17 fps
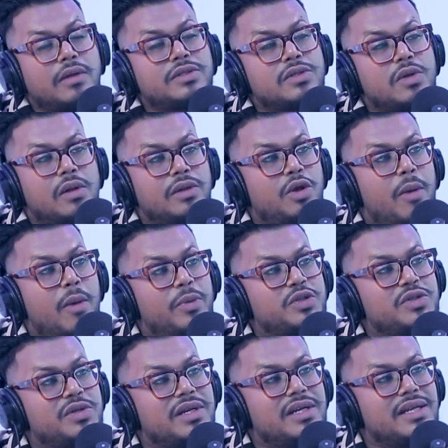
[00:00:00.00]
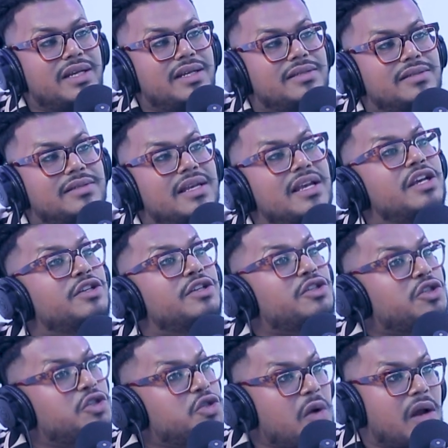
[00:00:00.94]
all the opportunities,
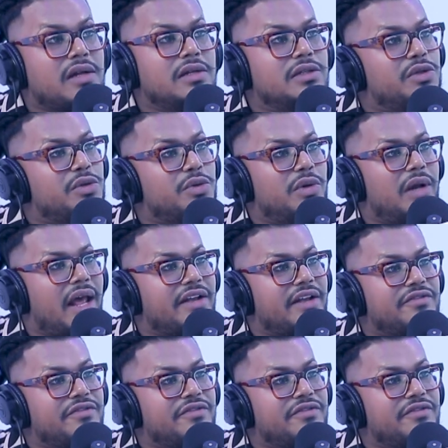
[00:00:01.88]
struggled through life.